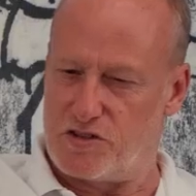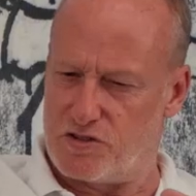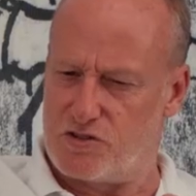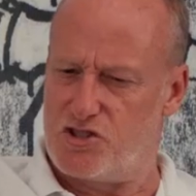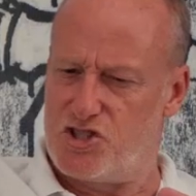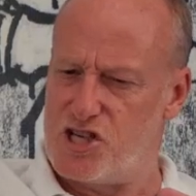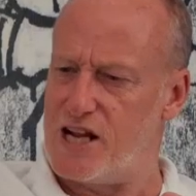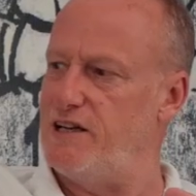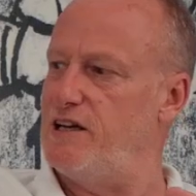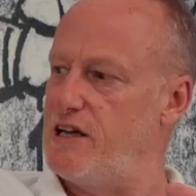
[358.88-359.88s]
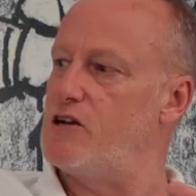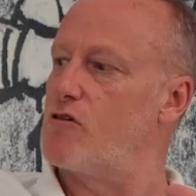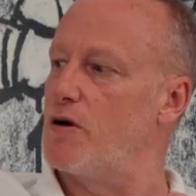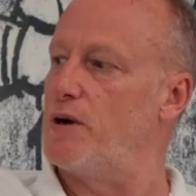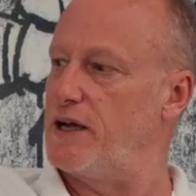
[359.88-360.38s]
just gently
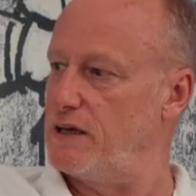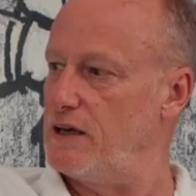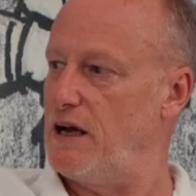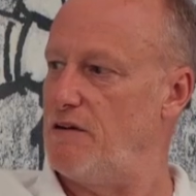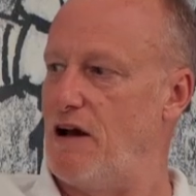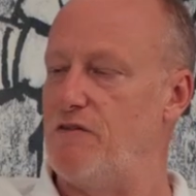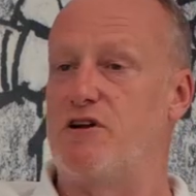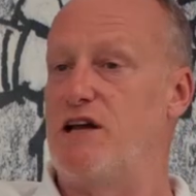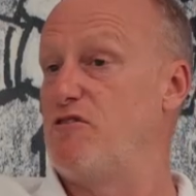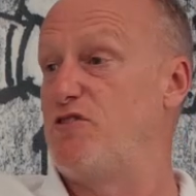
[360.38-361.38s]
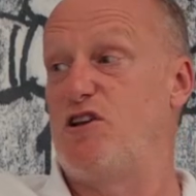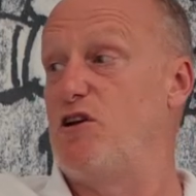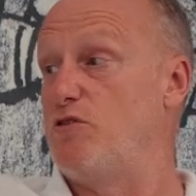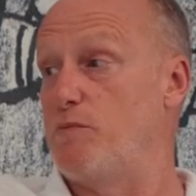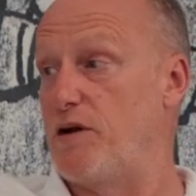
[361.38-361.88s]
growing every year as the
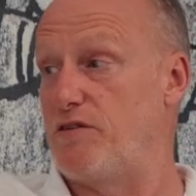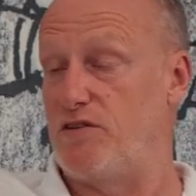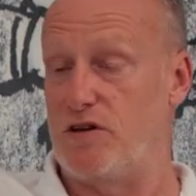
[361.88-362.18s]
user base